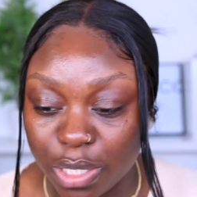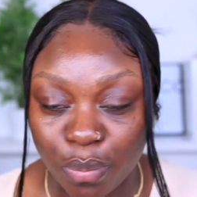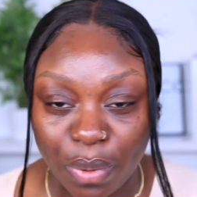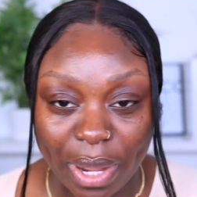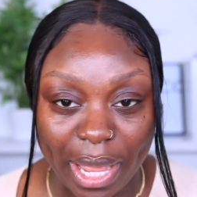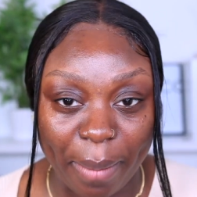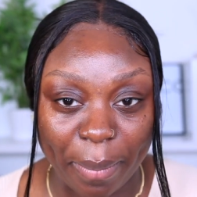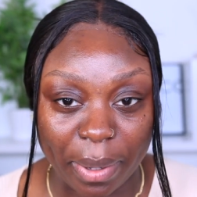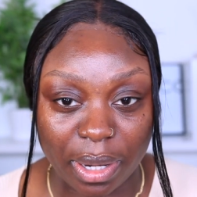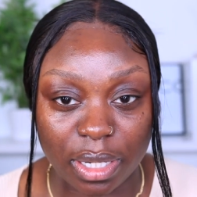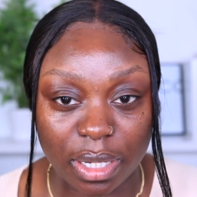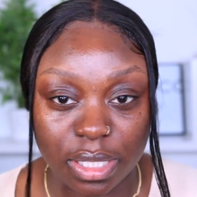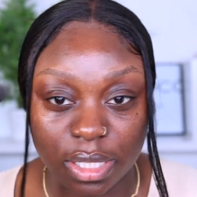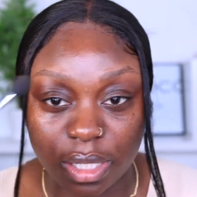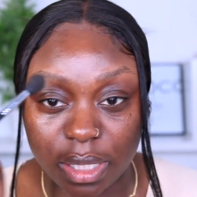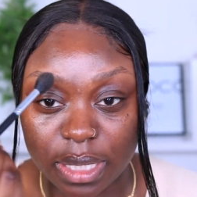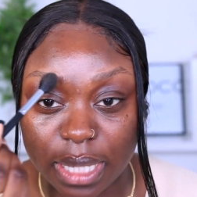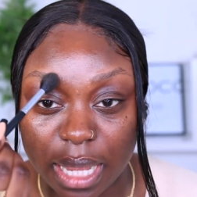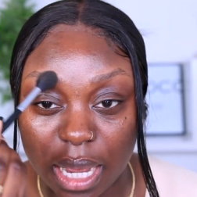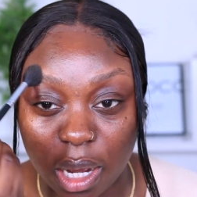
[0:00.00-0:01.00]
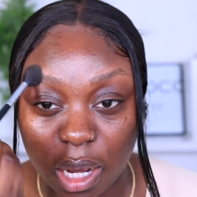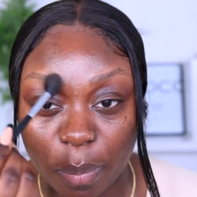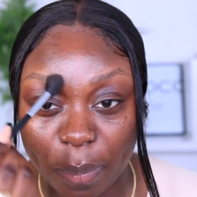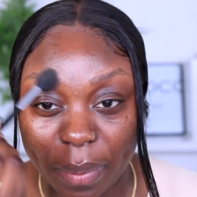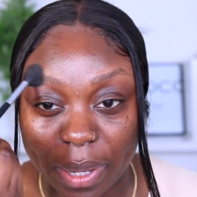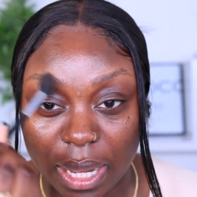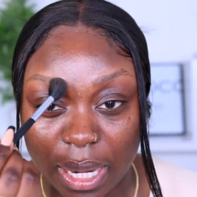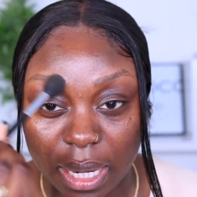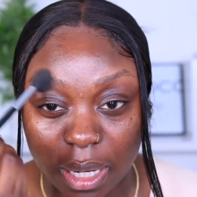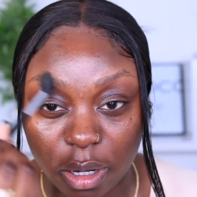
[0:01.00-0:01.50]
what I'm gonna do to help
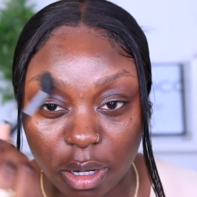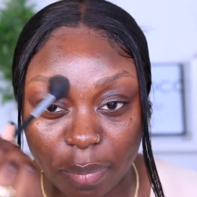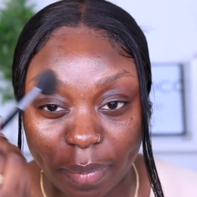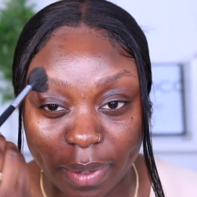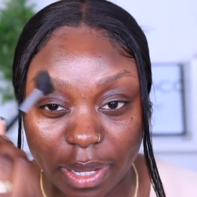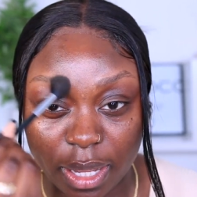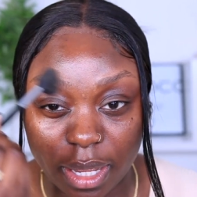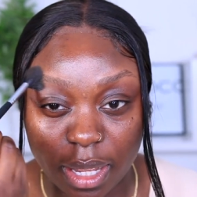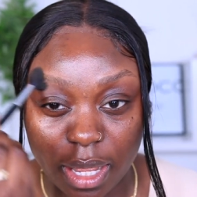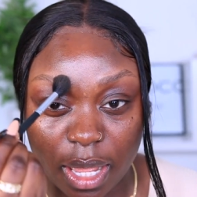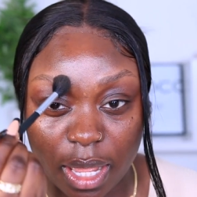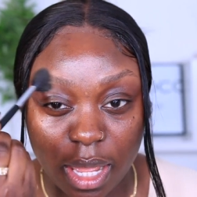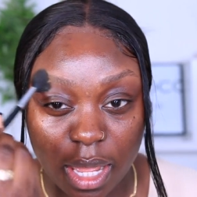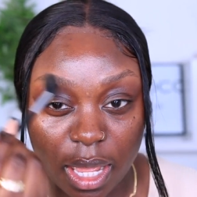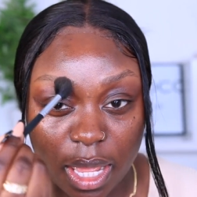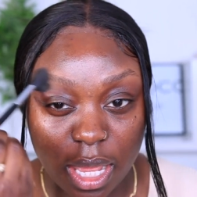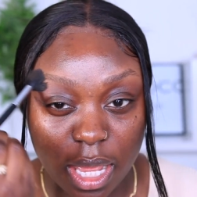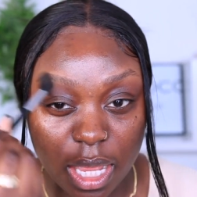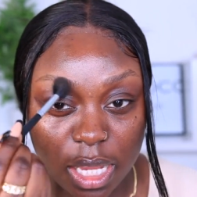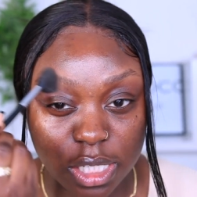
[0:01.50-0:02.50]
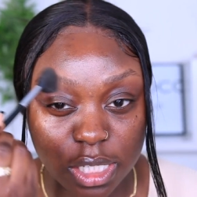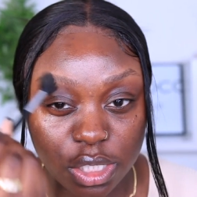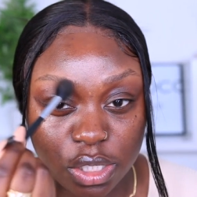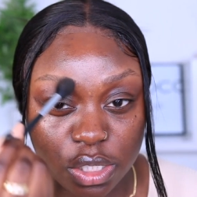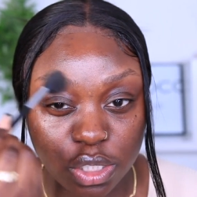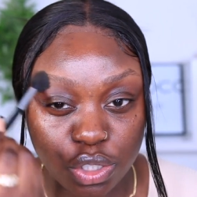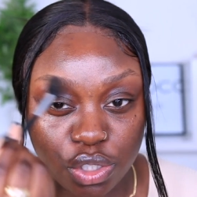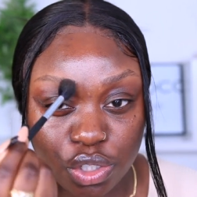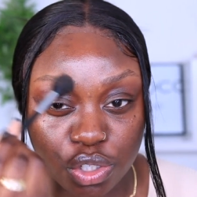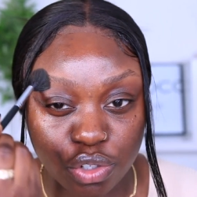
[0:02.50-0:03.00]
it a little bit is
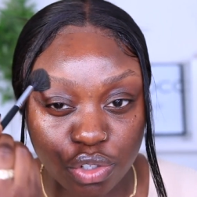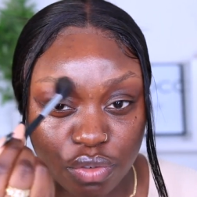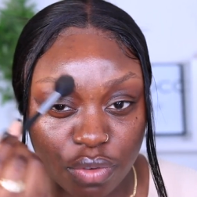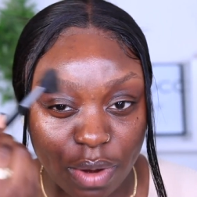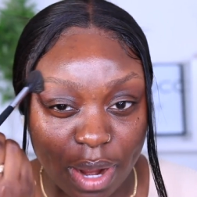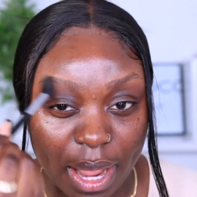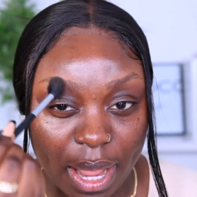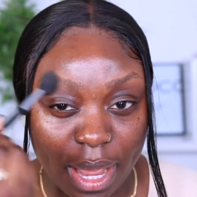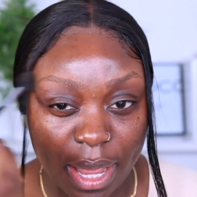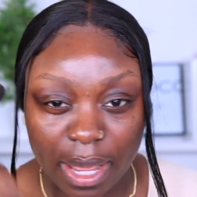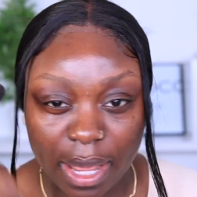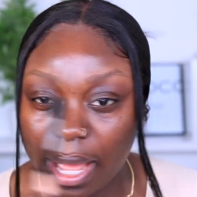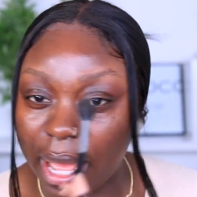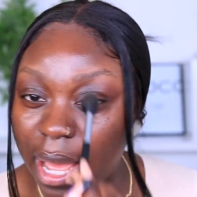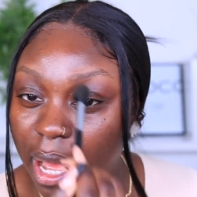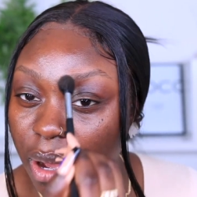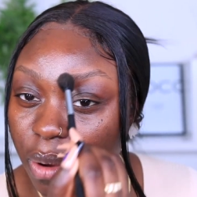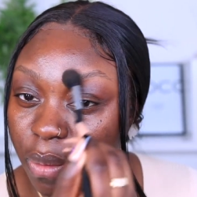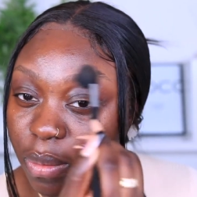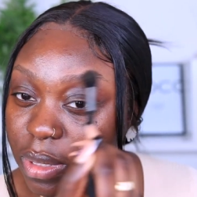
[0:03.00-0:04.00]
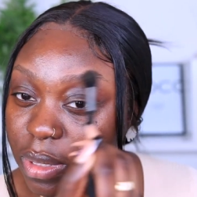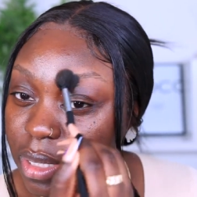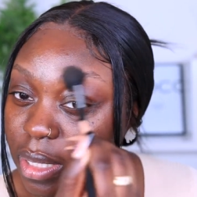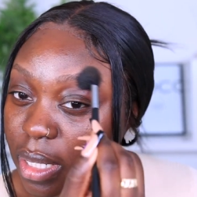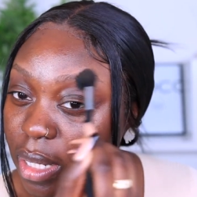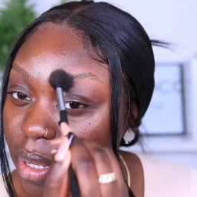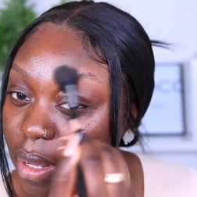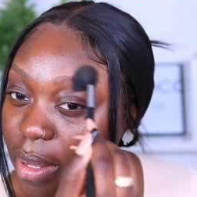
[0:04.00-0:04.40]
just dry out